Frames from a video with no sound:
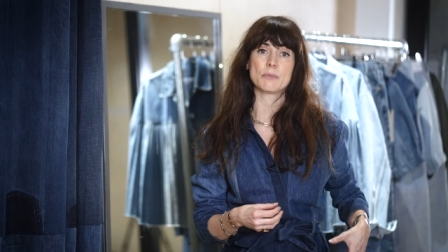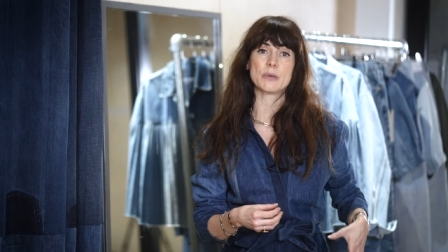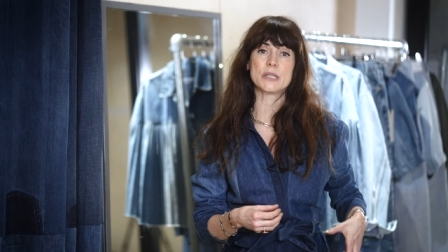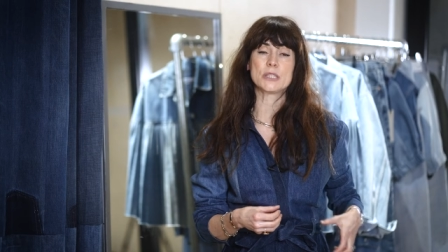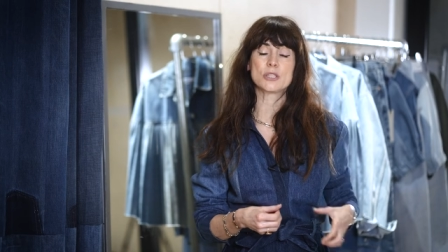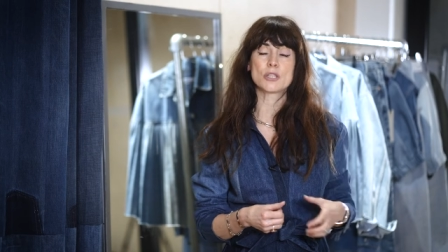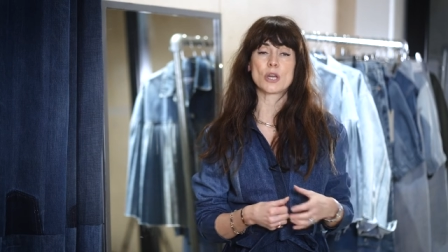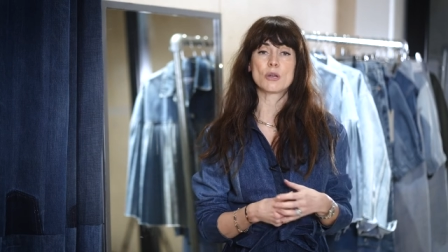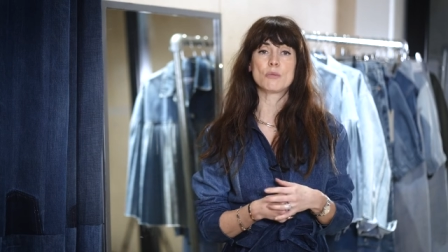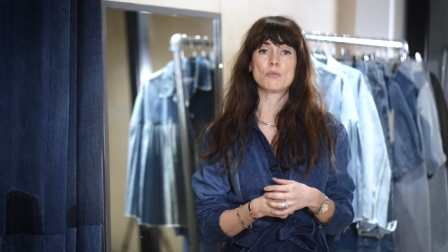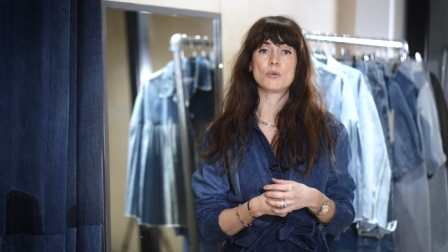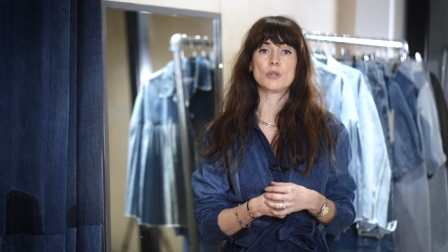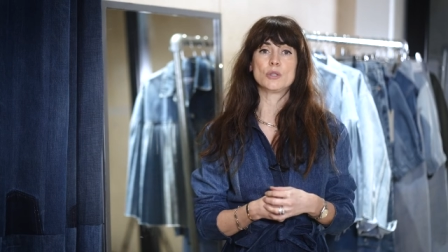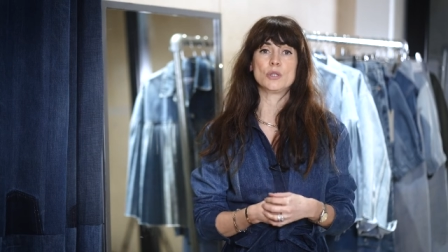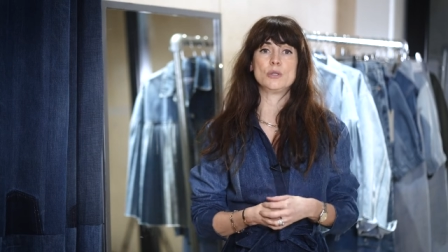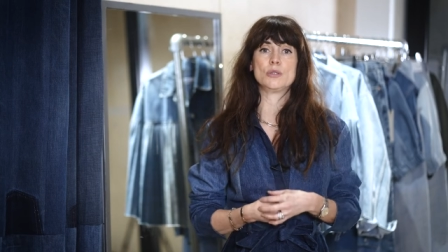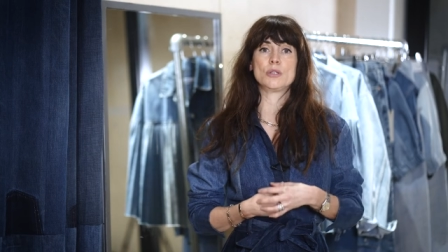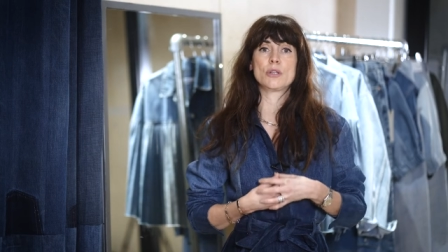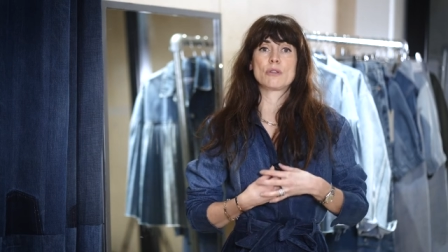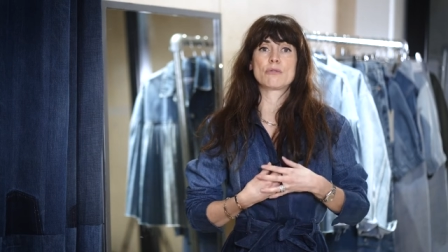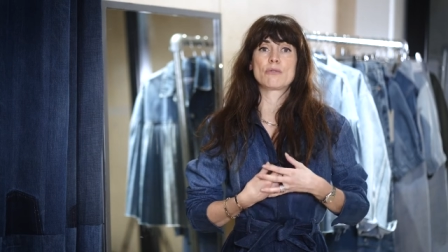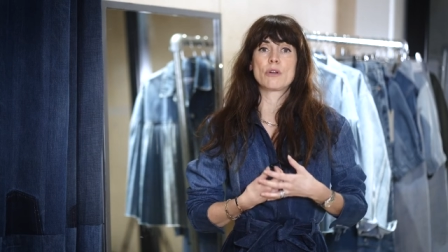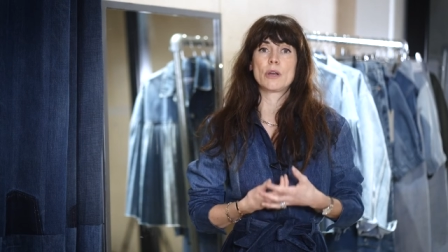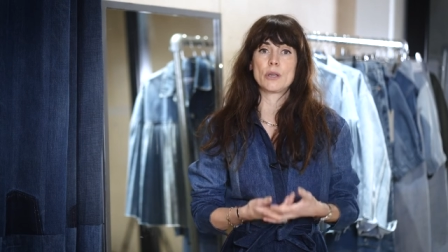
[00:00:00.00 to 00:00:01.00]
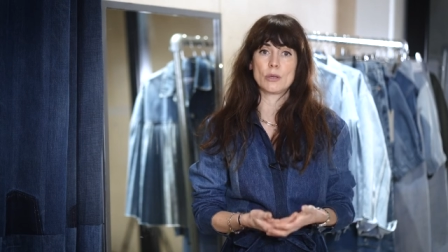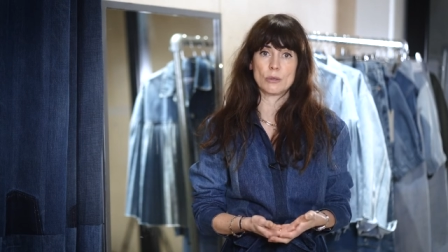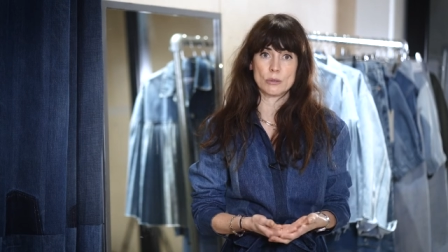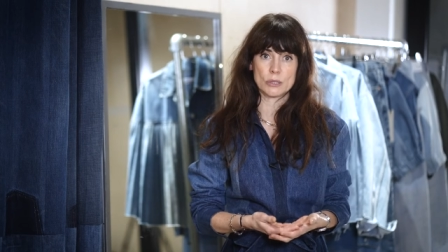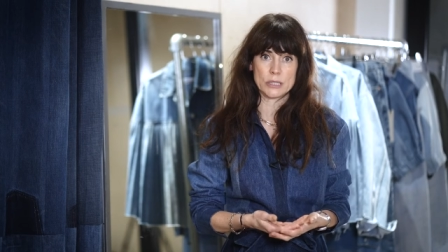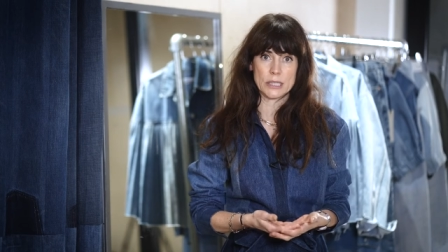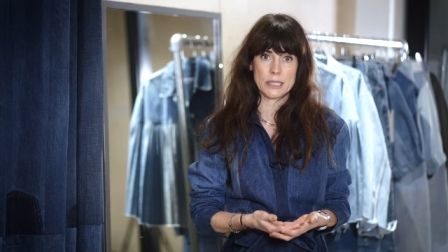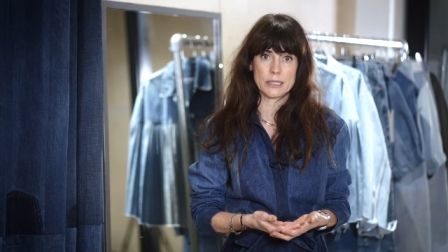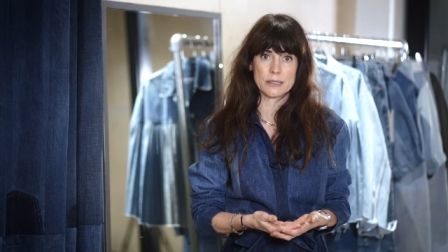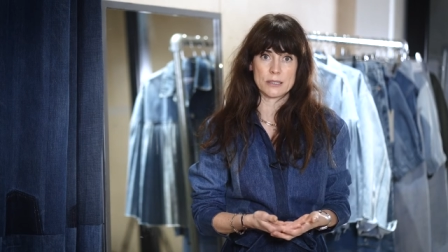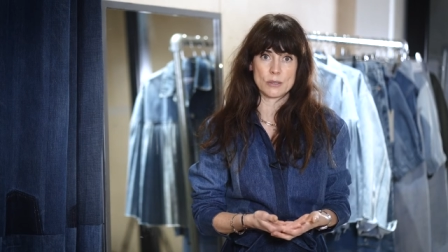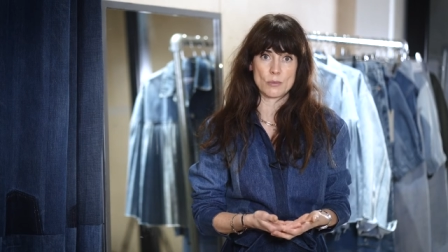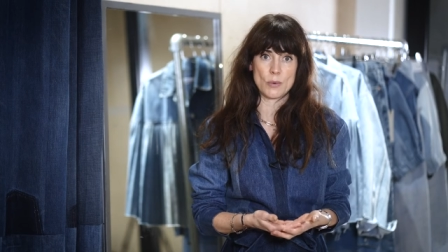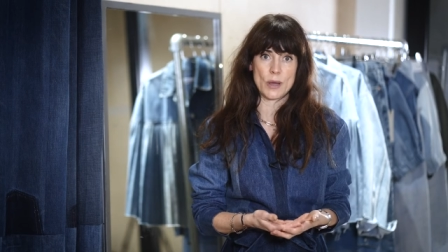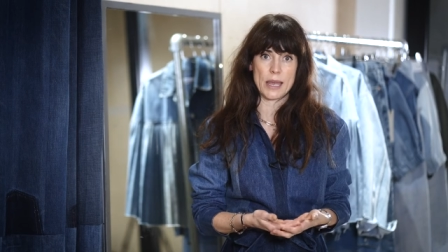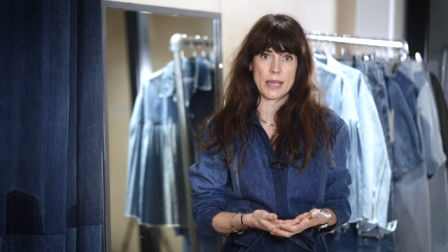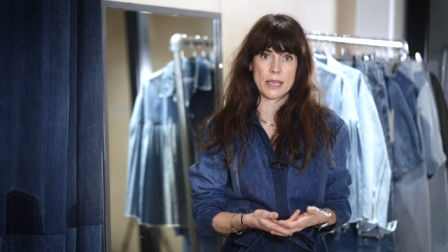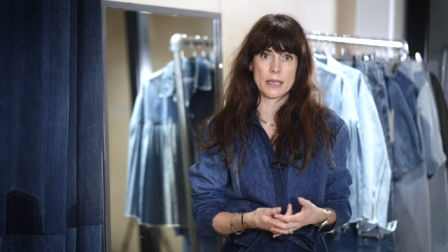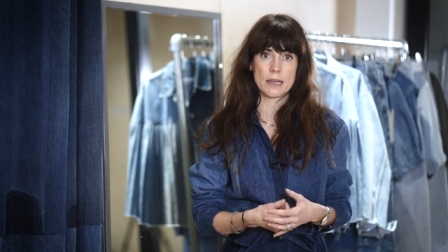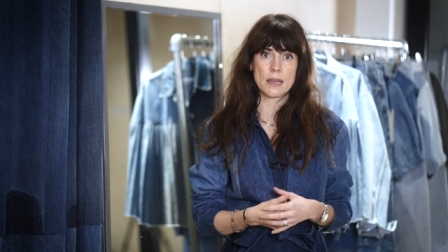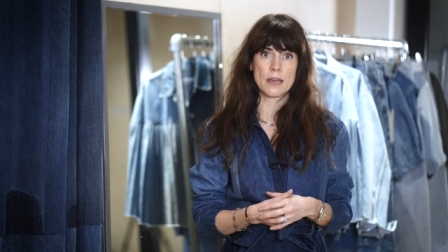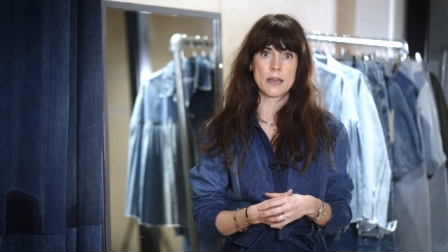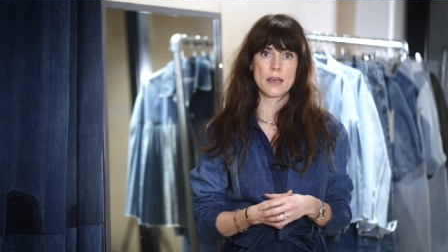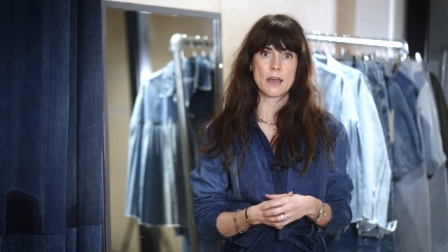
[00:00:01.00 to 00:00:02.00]
We don't want you to throw your jeans
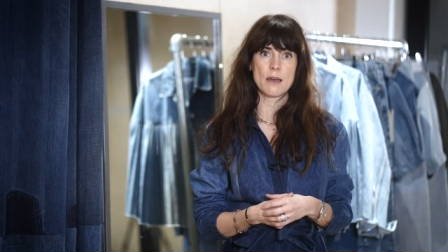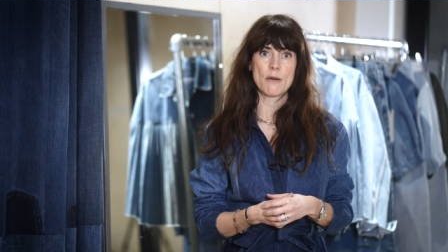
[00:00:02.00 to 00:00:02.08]
away.